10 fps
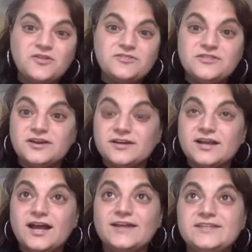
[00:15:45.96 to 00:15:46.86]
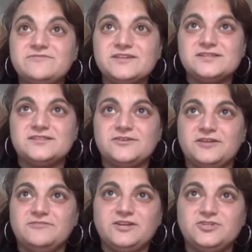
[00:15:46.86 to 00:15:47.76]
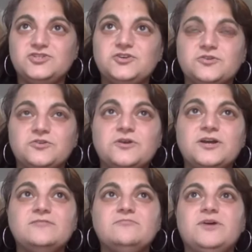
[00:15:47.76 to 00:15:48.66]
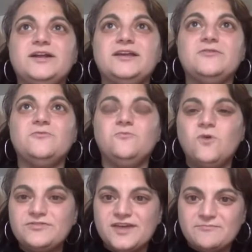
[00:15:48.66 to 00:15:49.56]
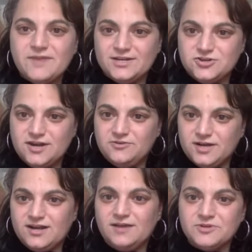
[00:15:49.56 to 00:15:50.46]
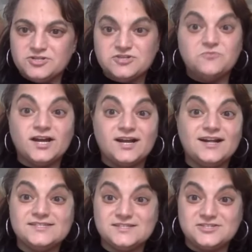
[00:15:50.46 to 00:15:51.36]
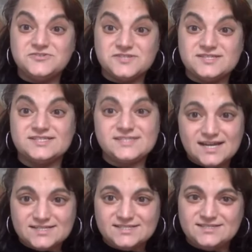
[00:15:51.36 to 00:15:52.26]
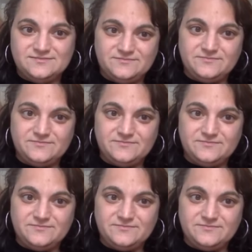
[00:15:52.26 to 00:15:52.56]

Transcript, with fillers: the kinds of things that they're giving to, but in what they might try to accomplish and what constitutes success.